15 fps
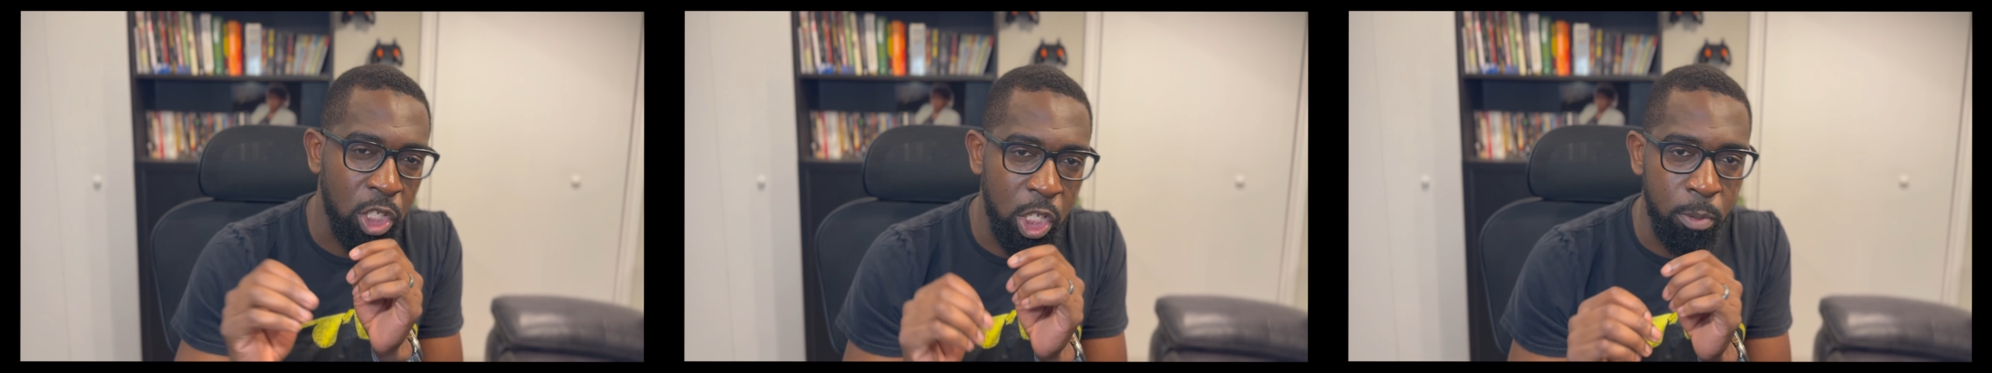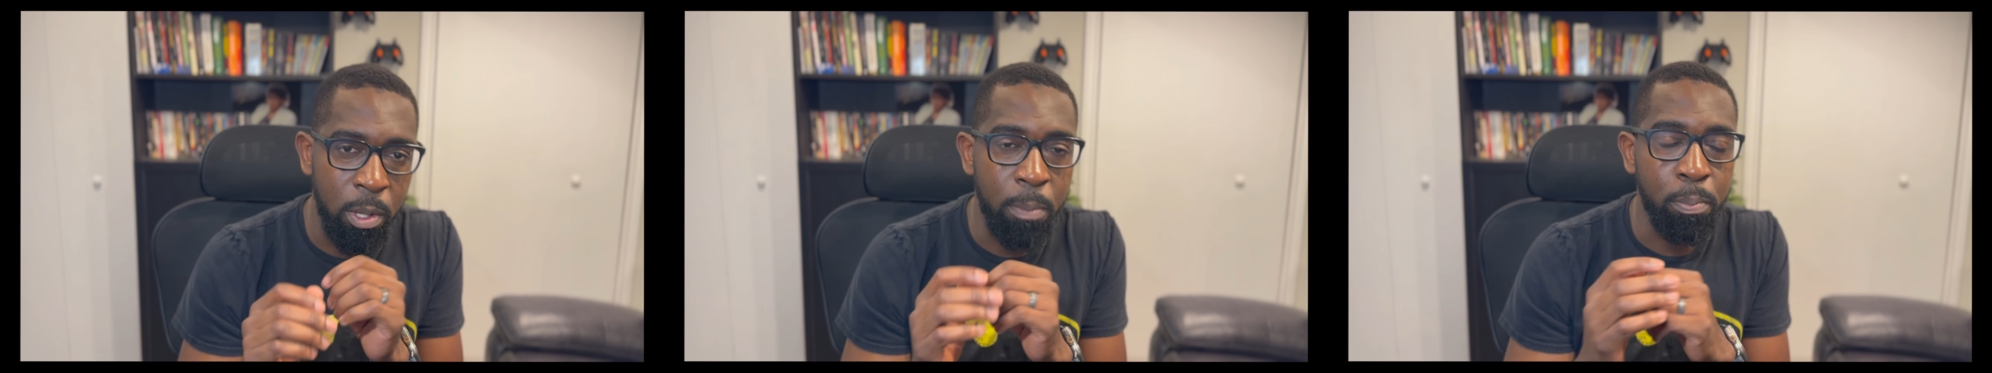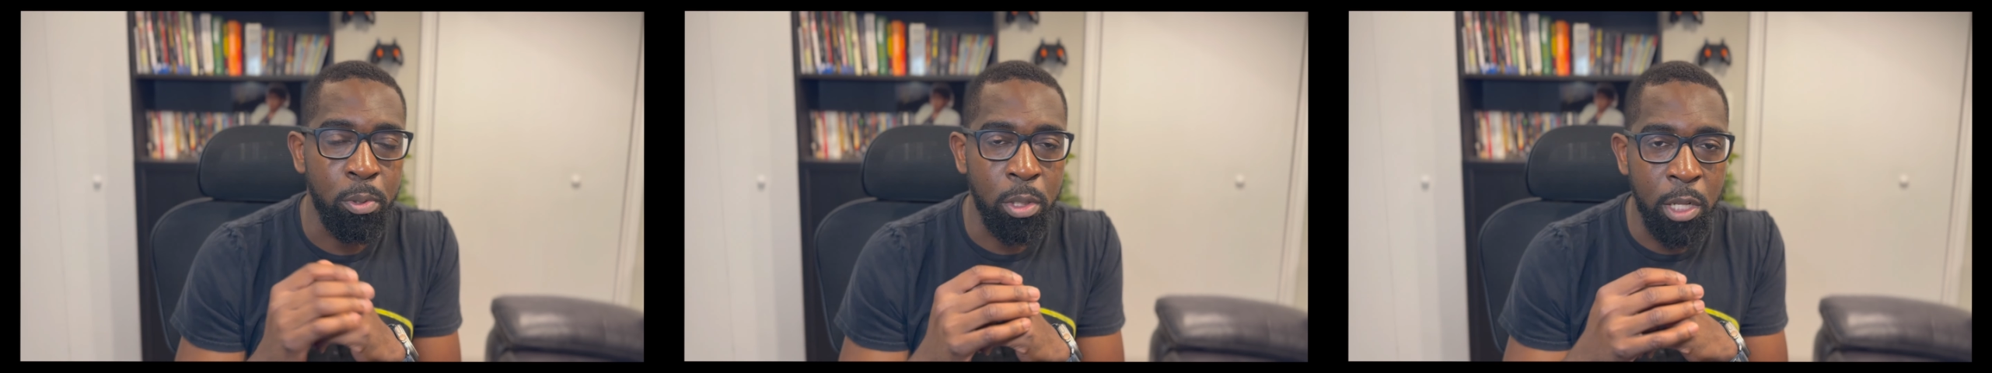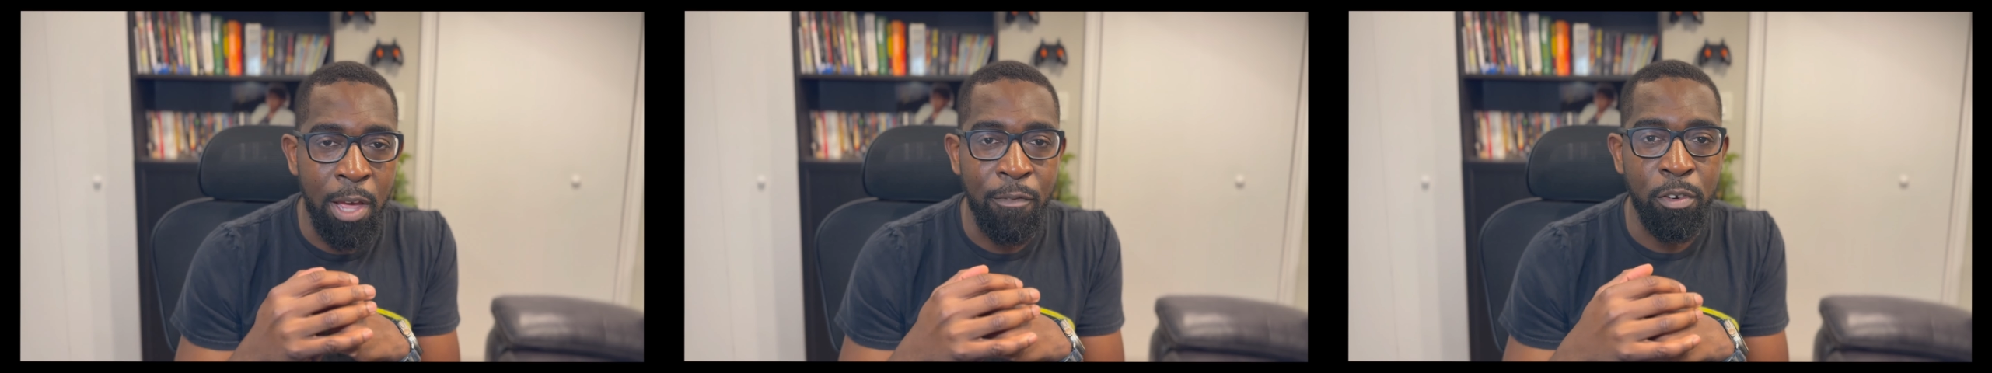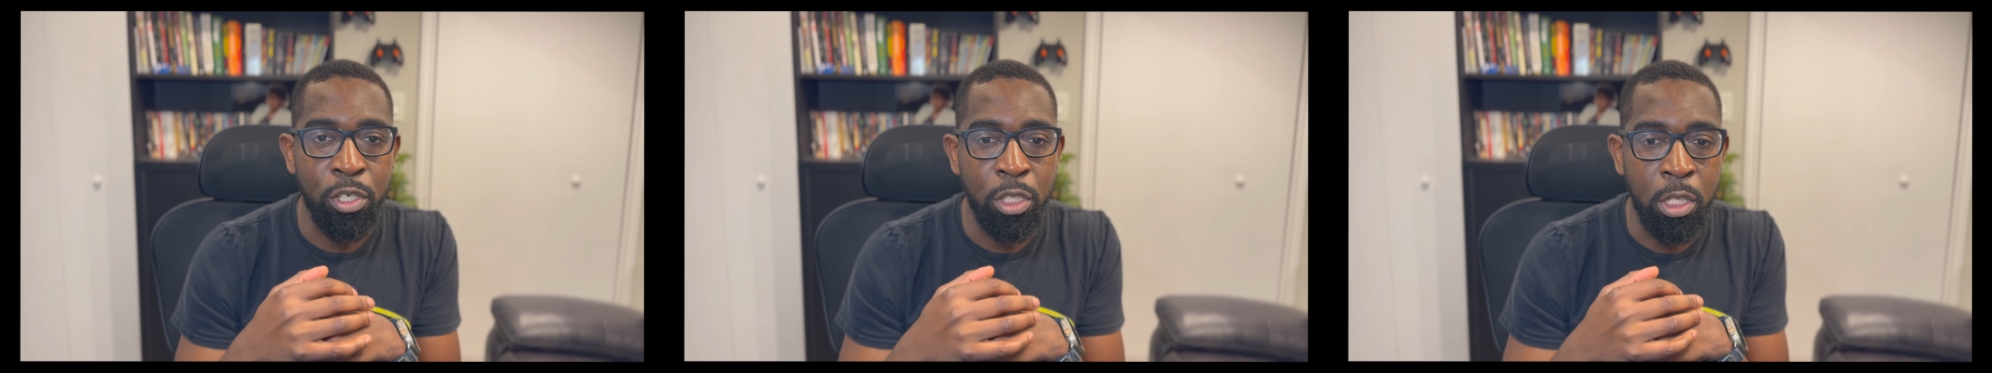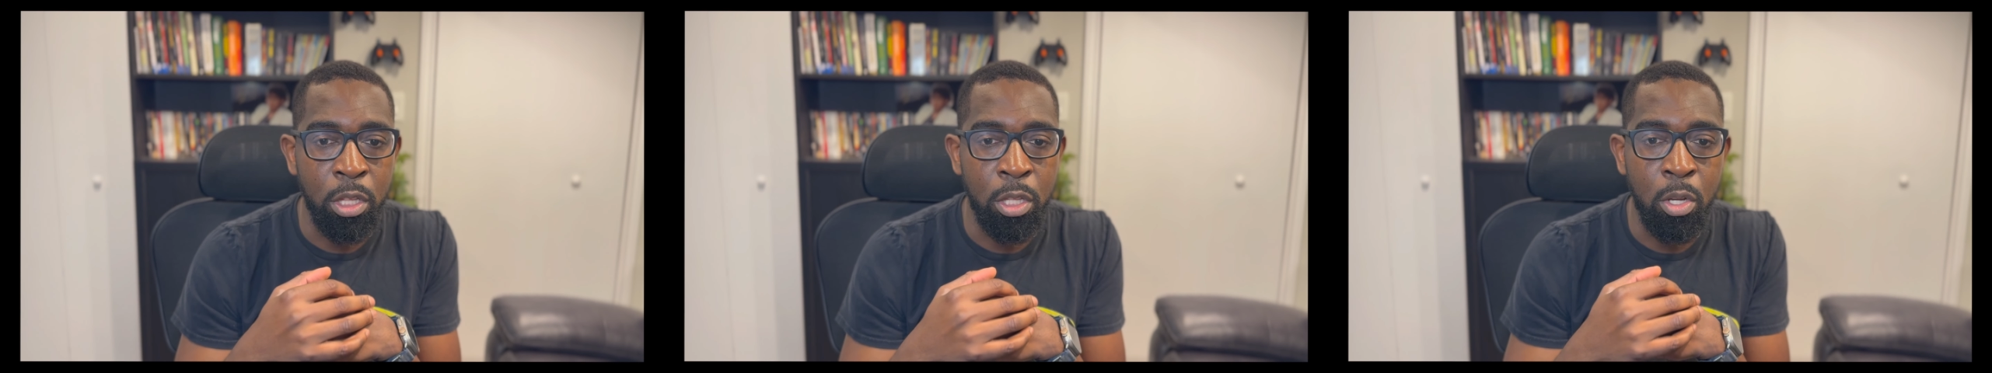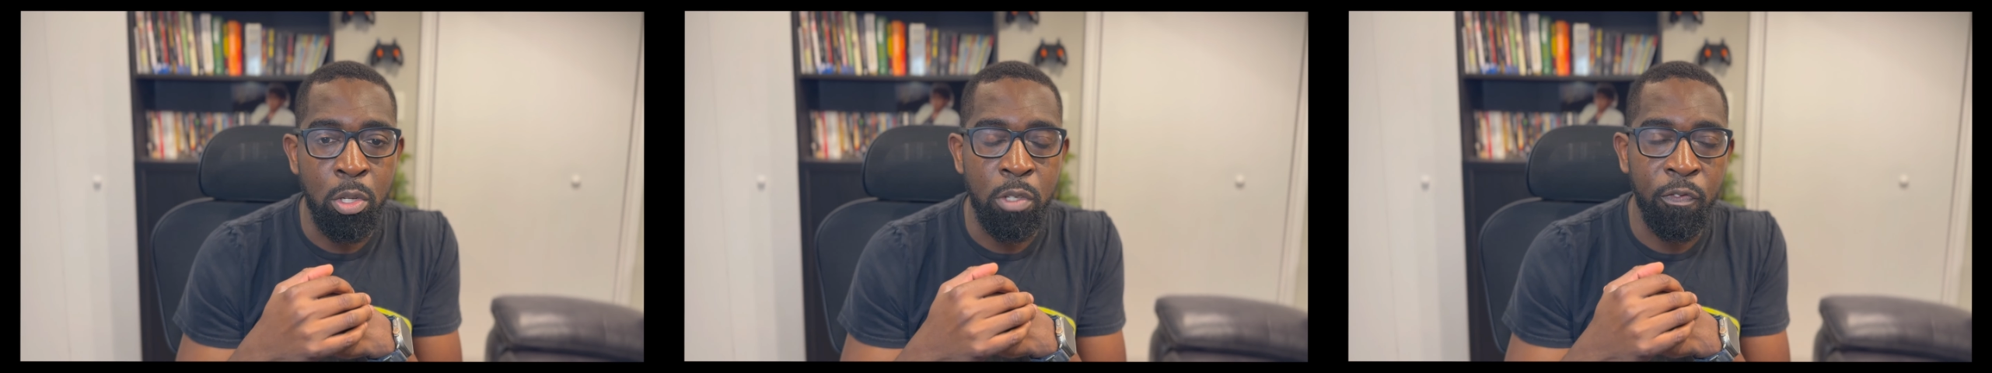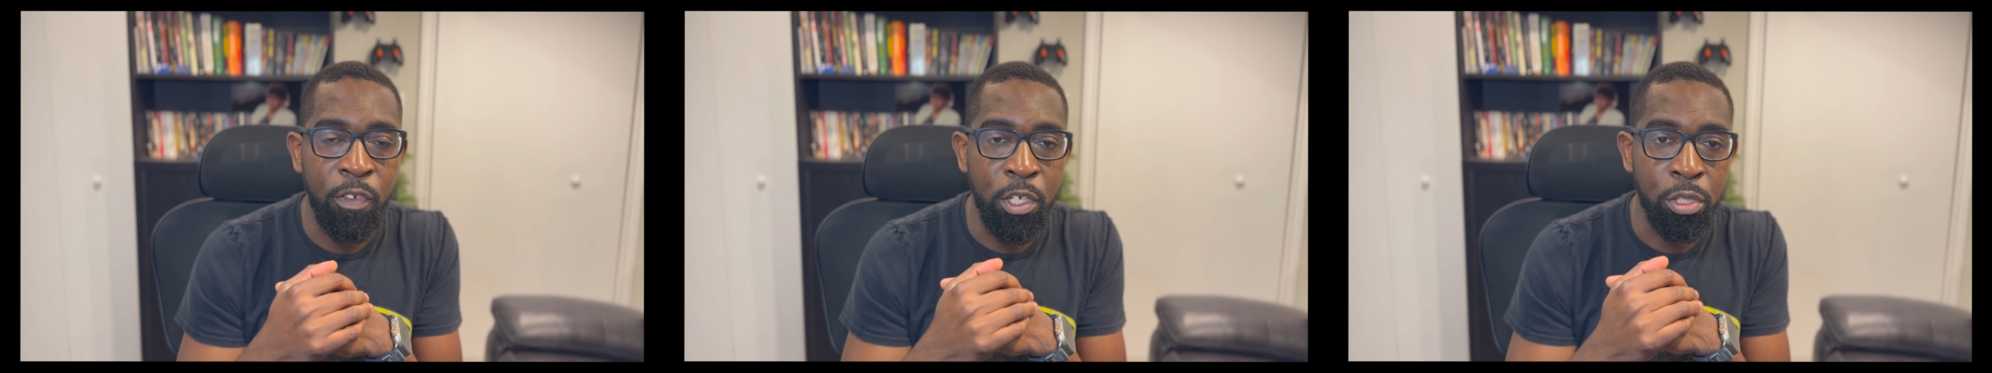see people leveraging
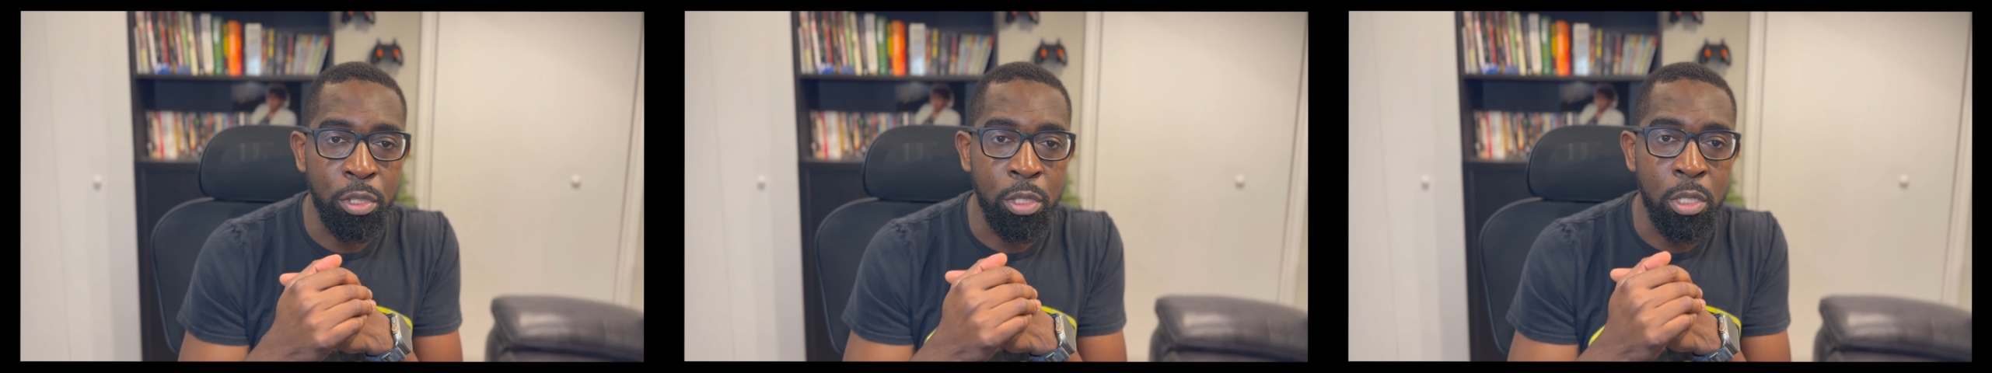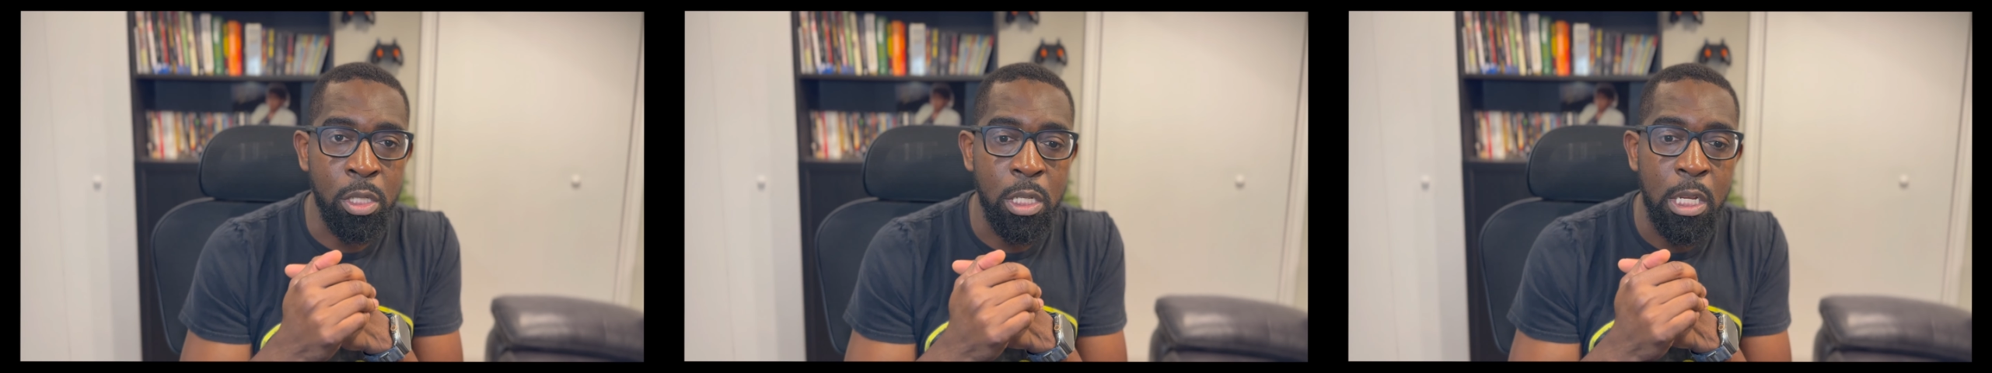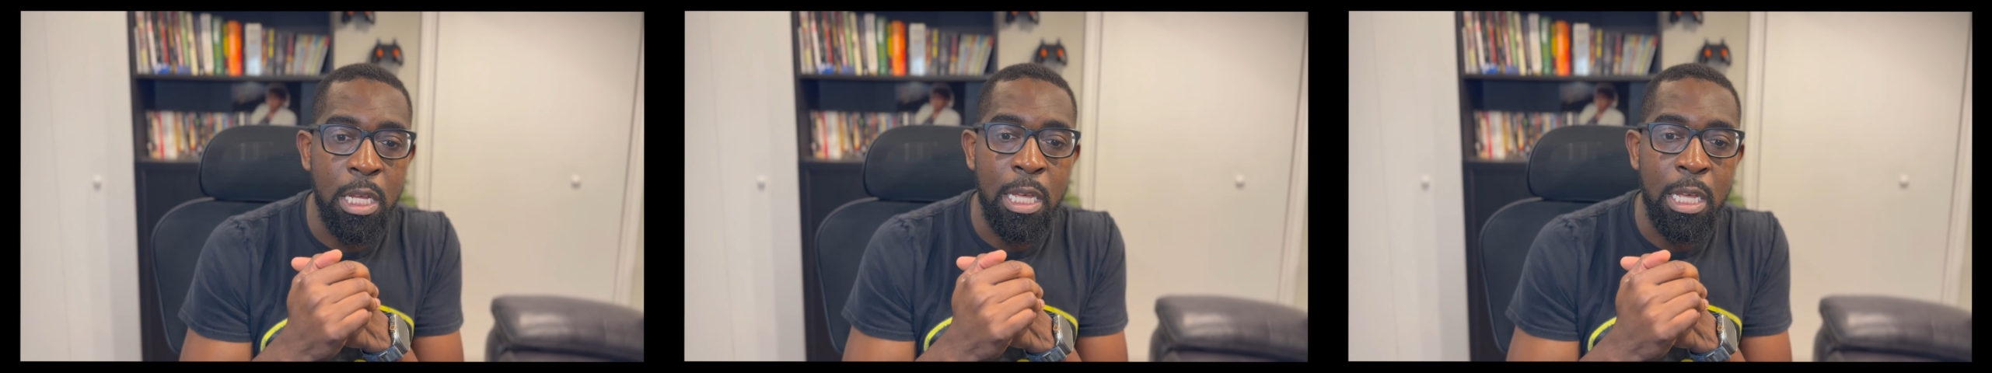those features